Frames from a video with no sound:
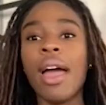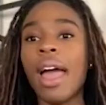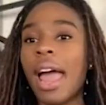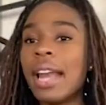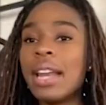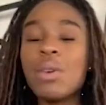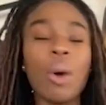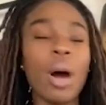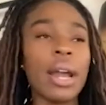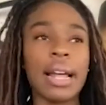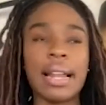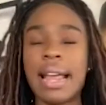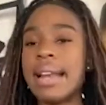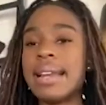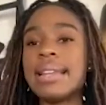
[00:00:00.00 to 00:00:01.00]
anyone at
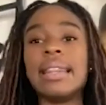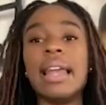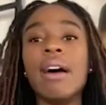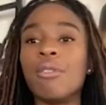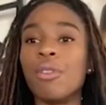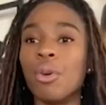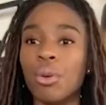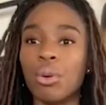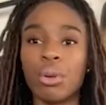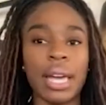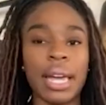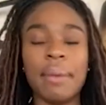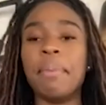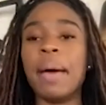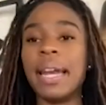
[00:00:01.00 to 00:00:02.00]
any level
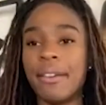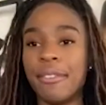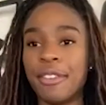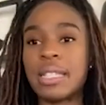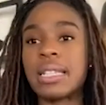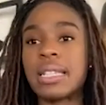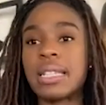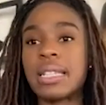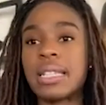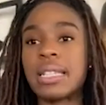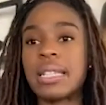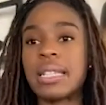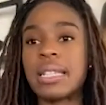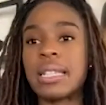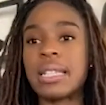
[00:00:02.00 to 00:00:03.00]
can benefit
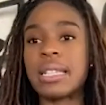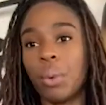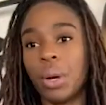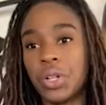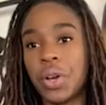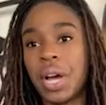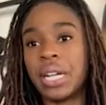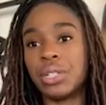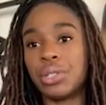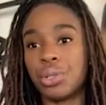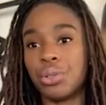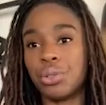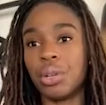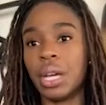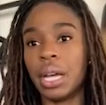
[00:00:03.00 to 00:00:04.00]
something from what we're trying to
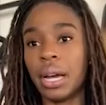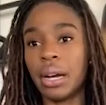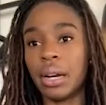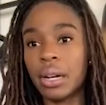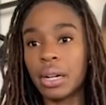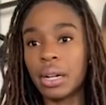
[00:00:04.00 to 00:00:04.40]
do here.